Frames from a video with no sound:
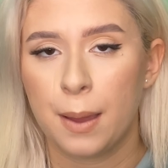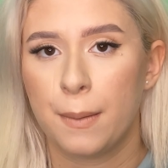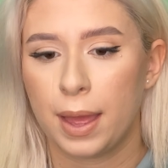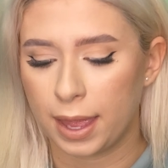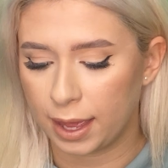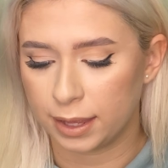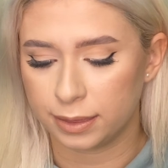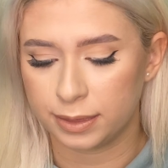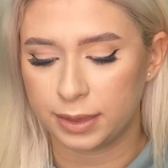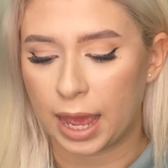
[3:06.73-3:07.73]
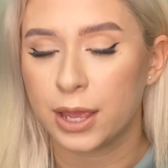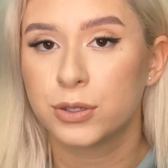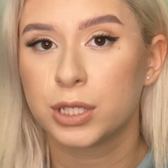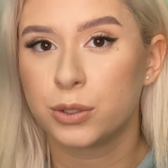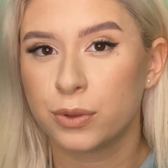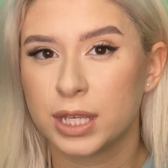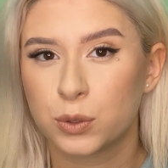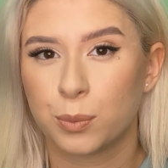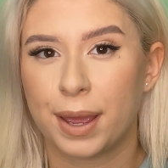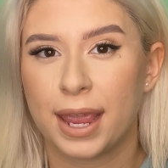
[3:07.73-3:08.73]
And I used to do this
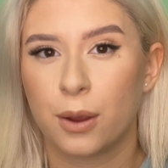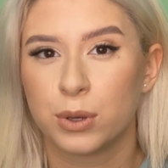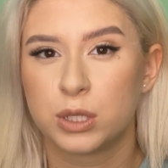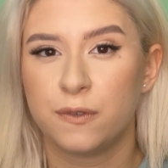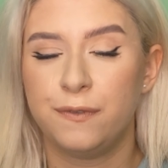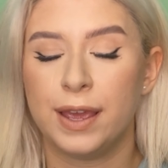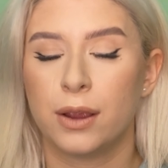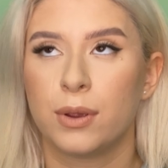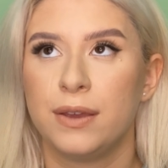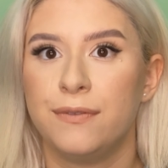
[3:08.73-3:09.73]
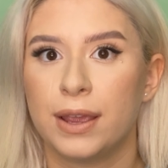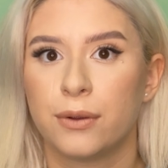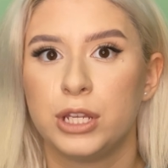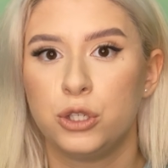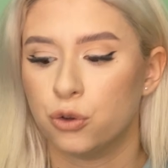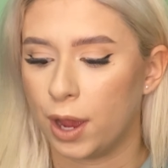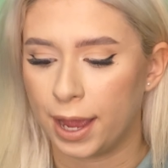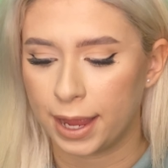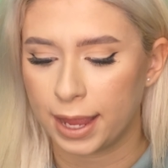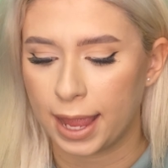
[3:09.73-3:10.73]
when my hair was very dry,